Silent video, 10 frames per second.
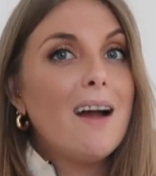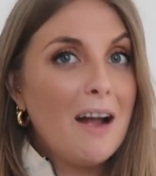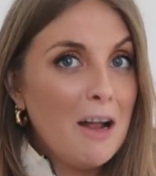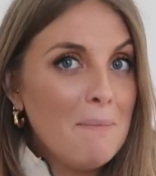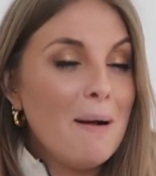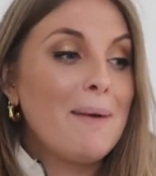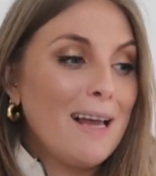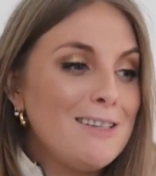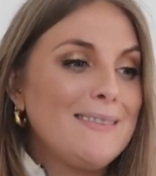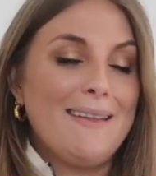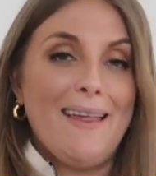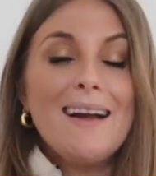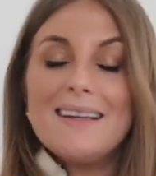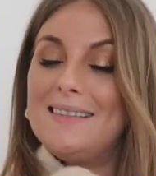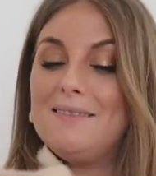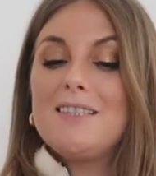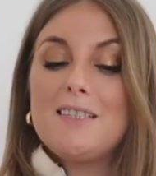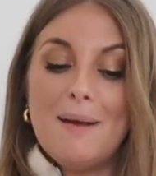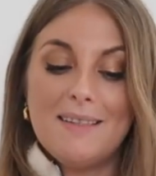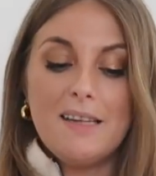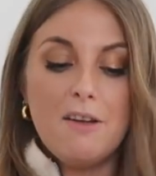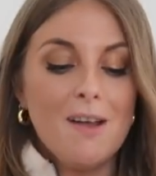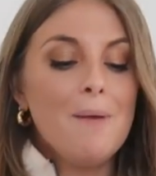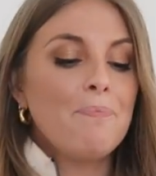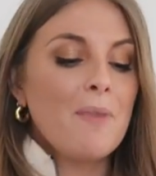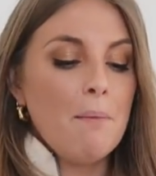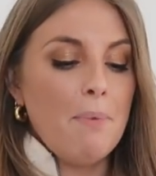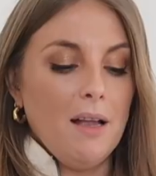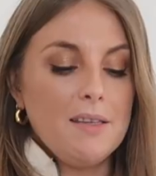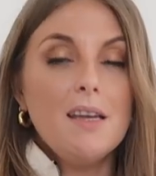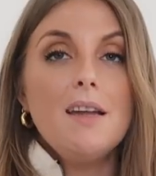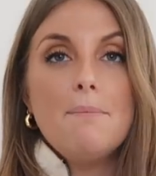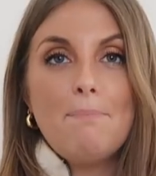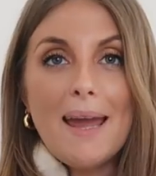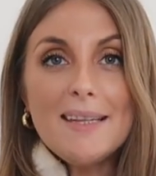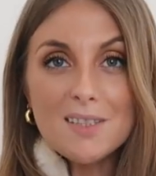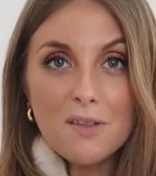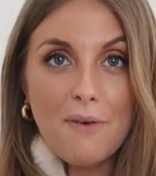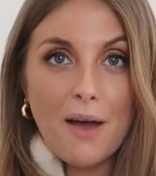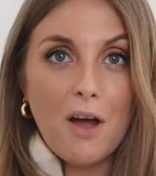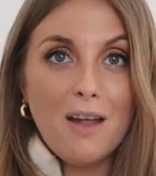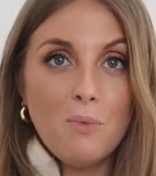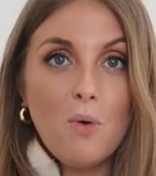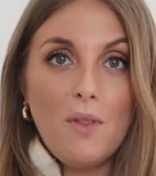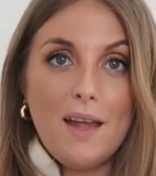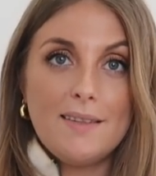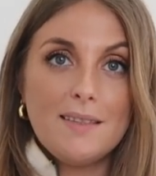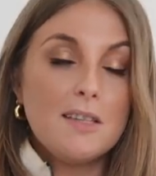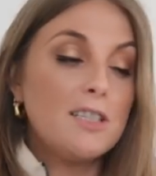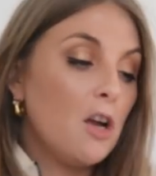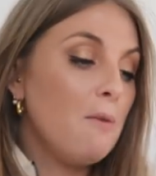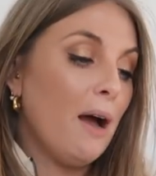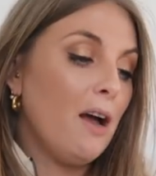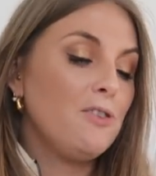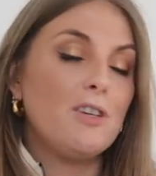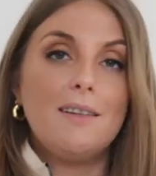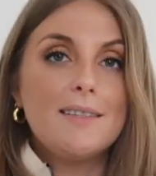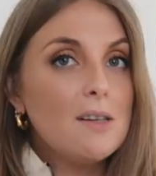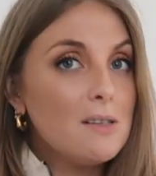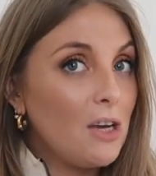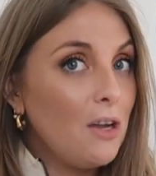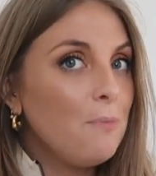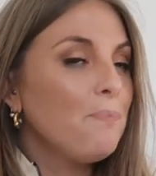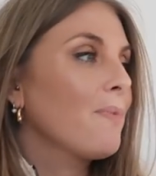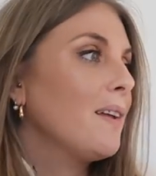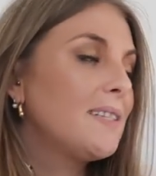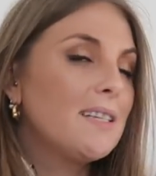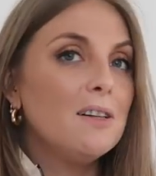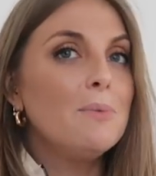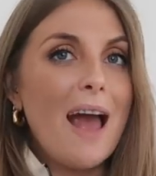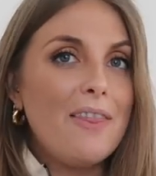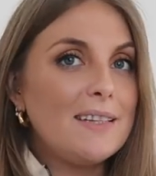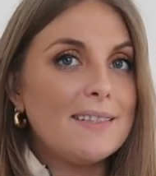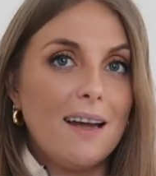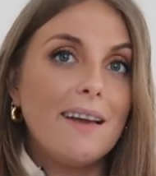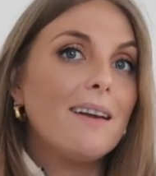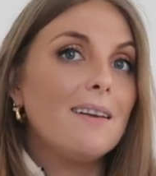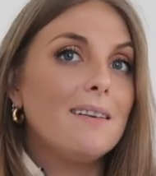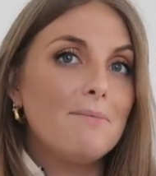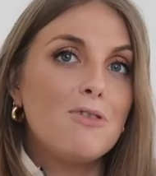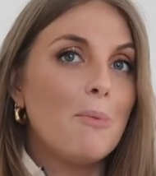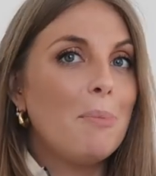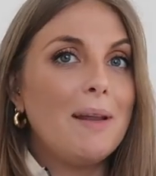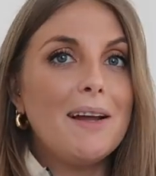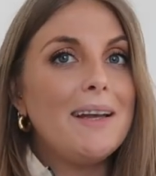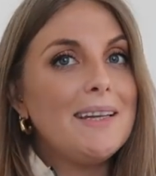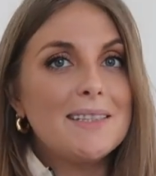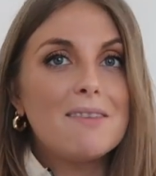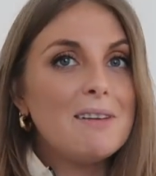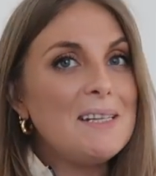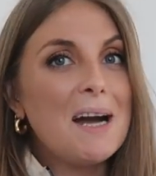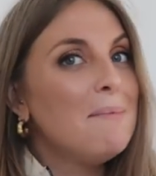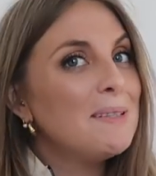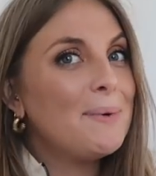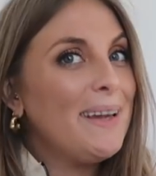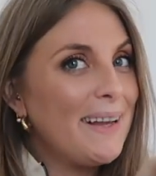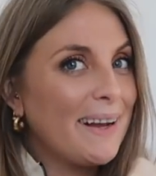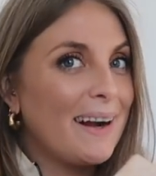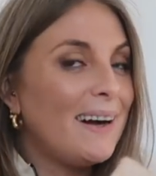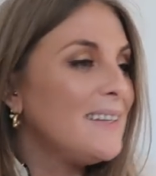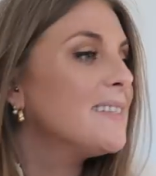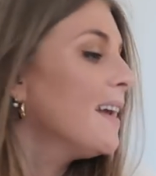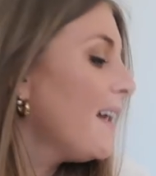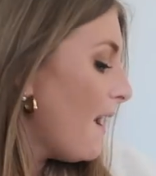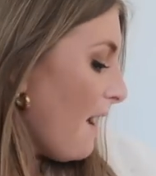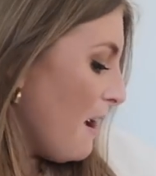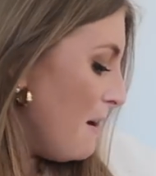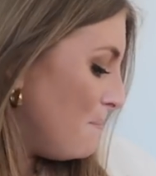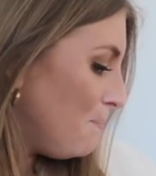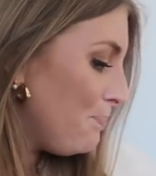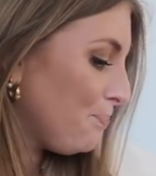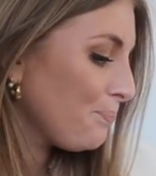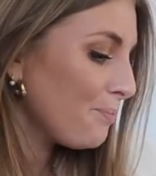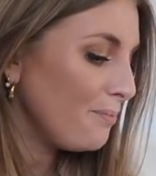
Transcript: I hope, I'm glad you said that because it was expensive. But based on the fact that I wore this so much and still do still wear this like probably at least three times a week, guys, um